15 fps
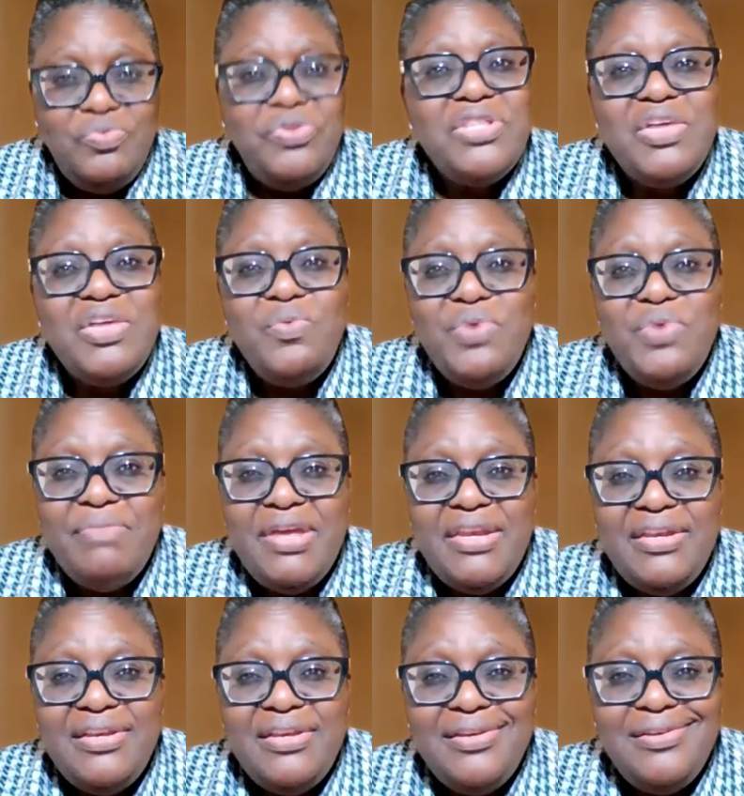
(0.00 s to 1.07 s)
with other
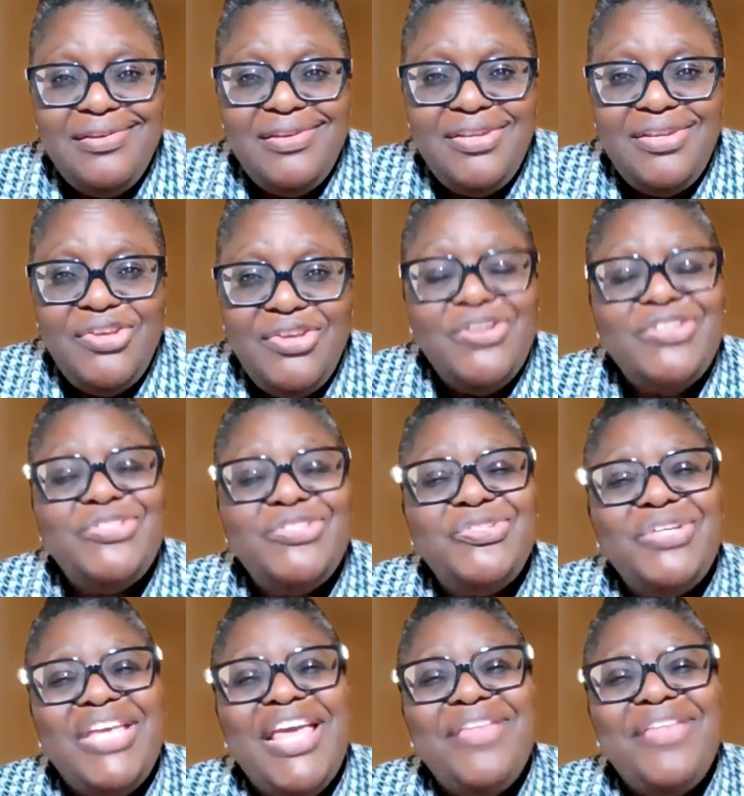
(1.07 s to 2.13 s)
women, because
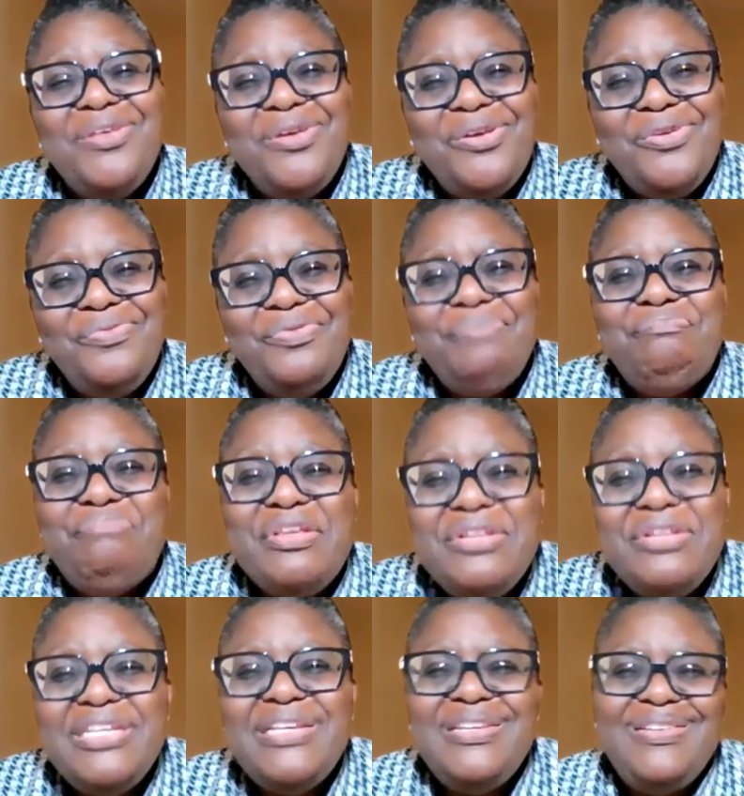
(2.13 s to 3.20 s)
together we
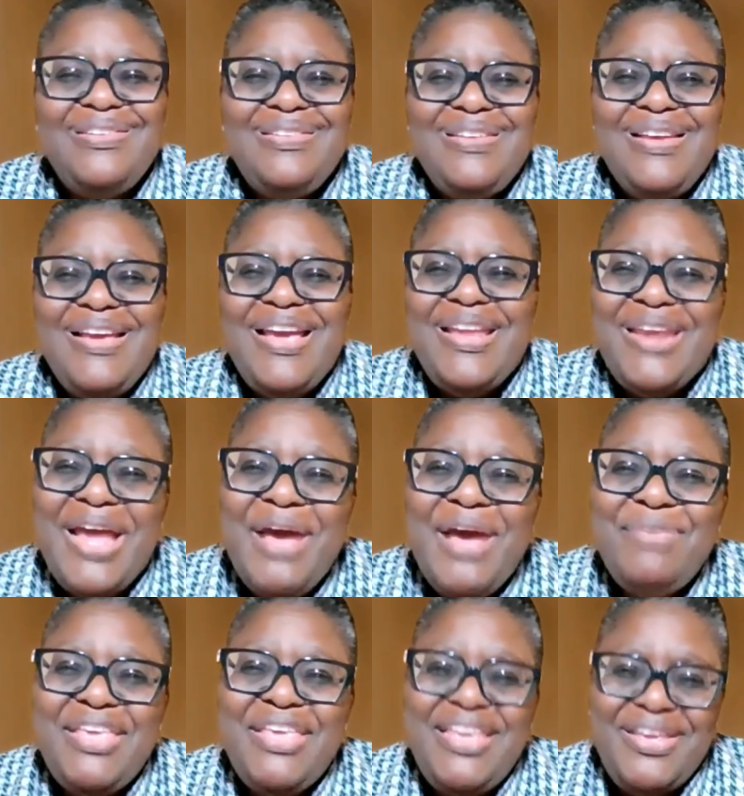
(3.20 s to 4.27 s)
build an
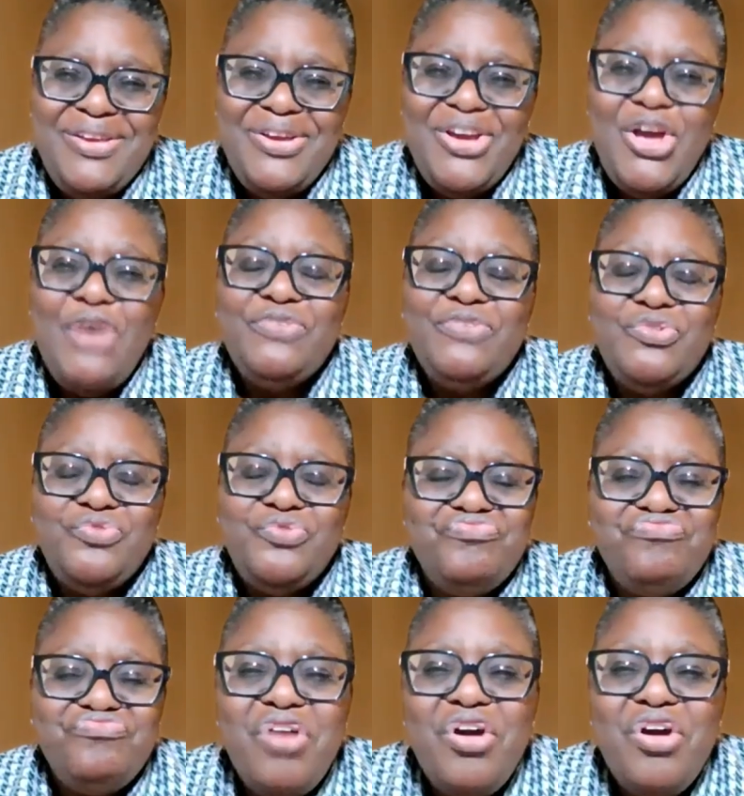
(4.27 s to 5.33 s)
army of
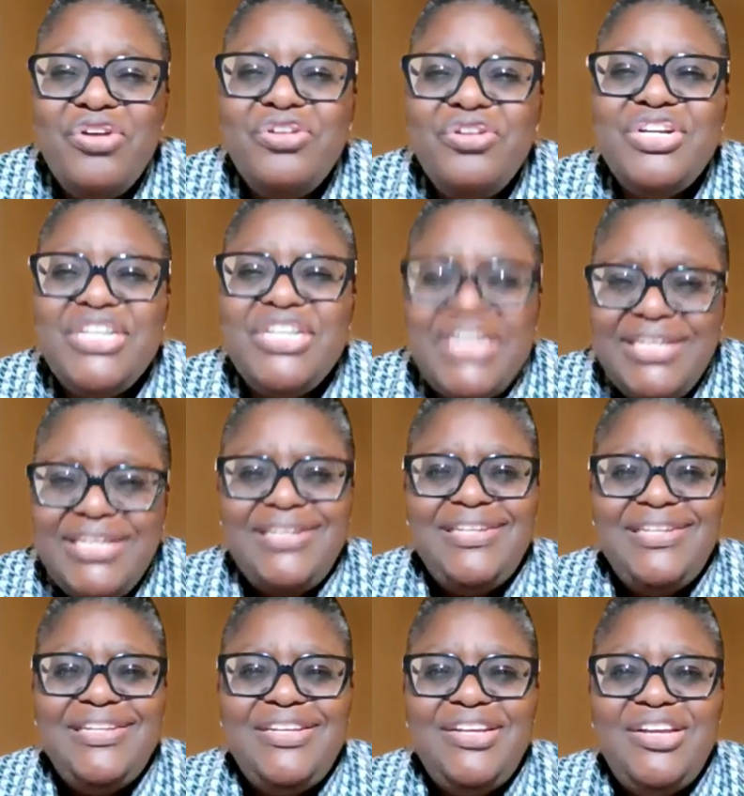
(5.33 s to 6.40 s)
strong
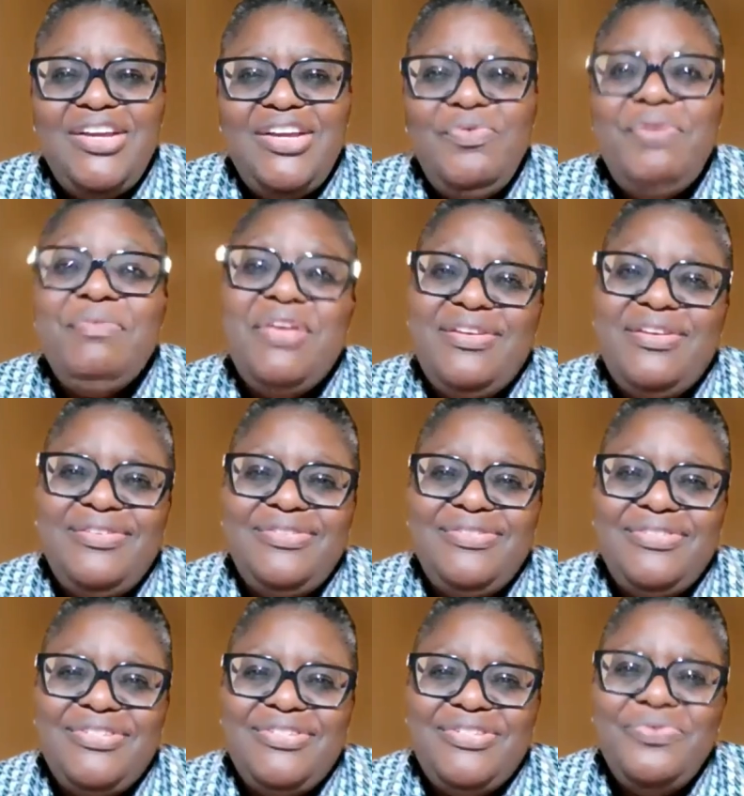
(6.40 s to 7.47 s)
women
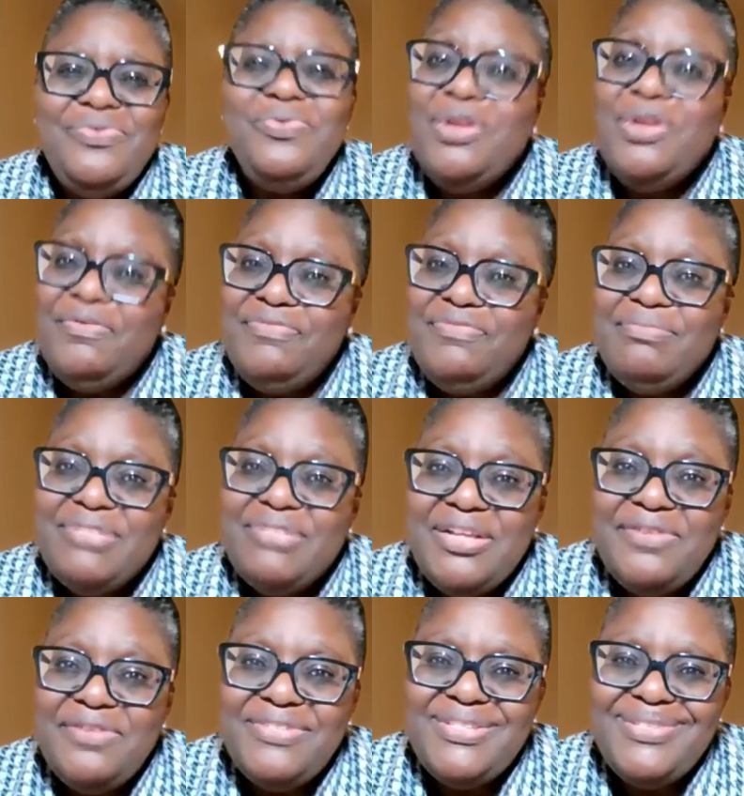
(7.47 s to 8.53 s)
who love
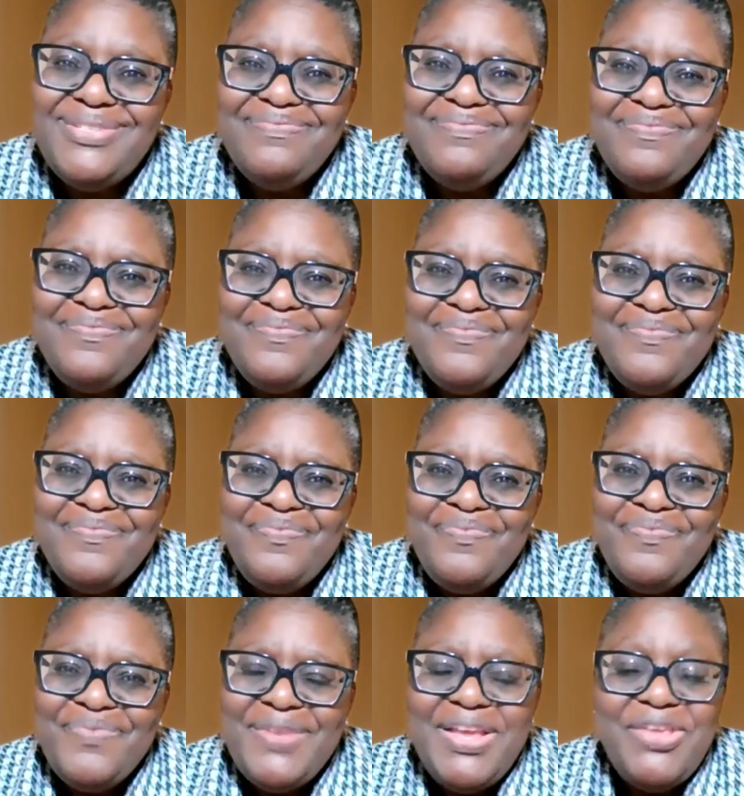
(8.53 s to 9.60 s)
themselves.
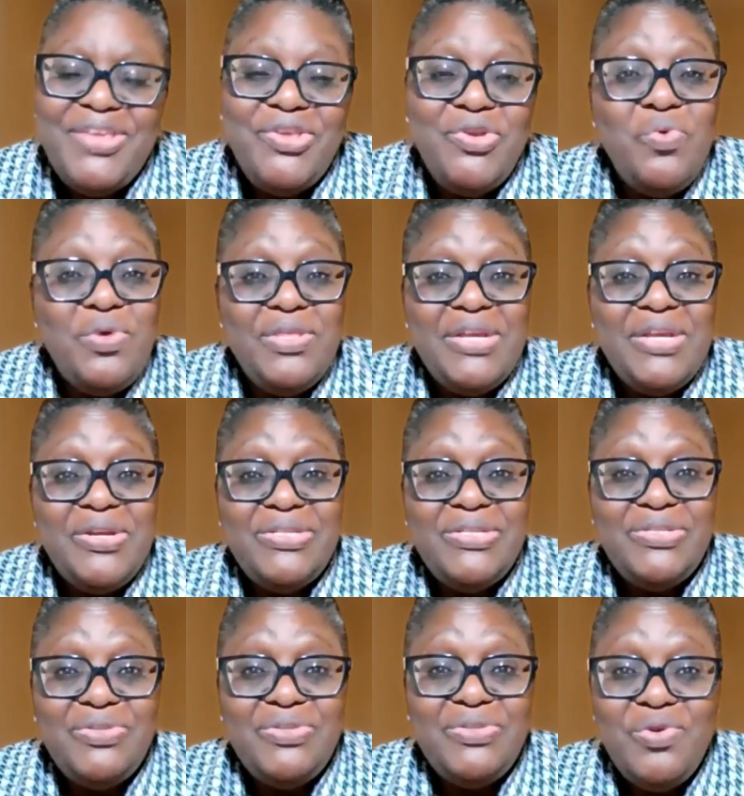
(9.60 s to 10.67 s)
And you know what that
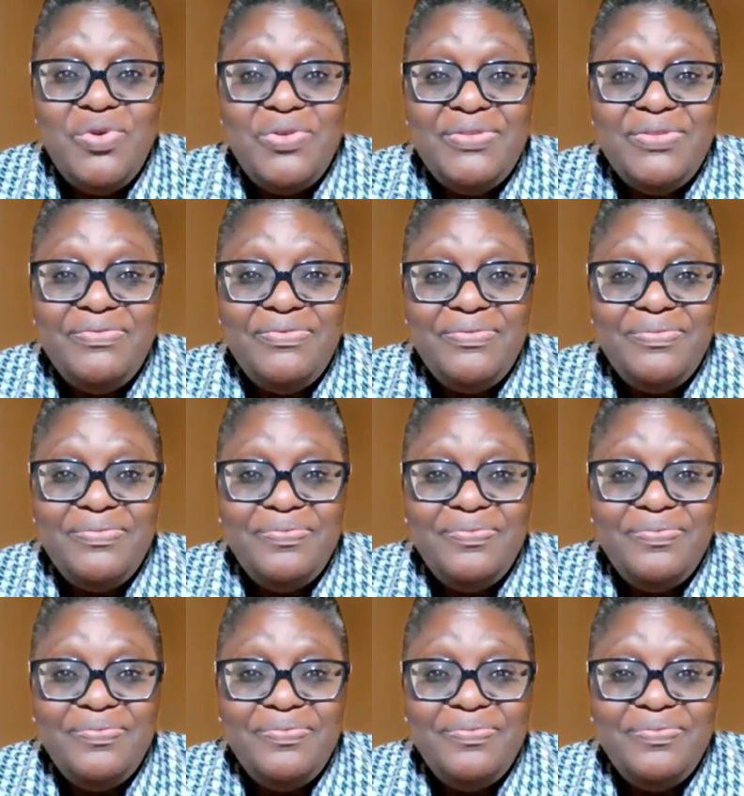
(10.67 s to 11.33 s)
does to the world?